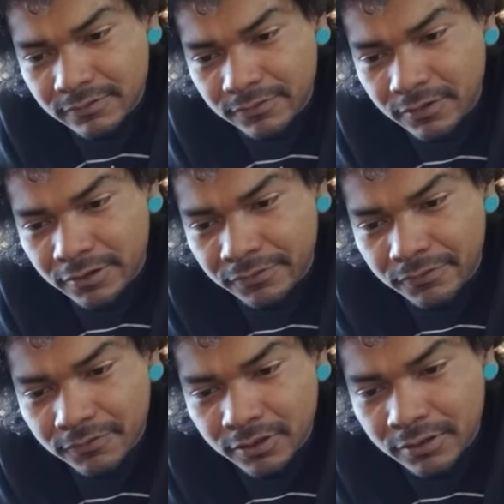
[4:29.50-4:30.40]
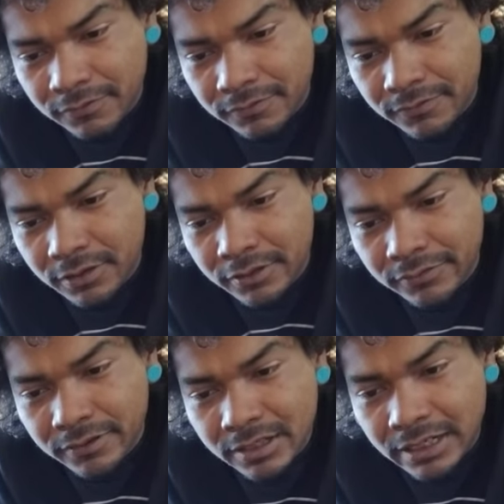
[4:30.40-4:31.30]
Fluff, fluff, fluff.
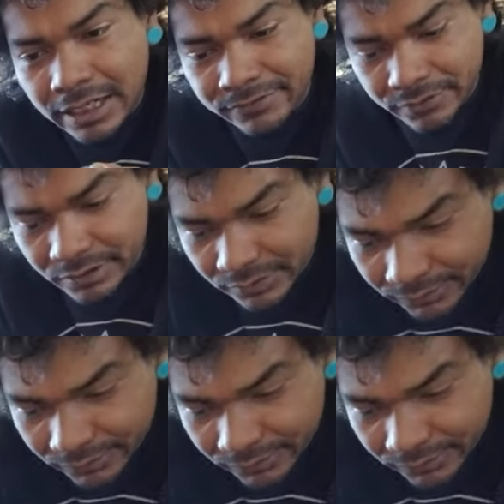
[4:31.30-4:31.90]
After you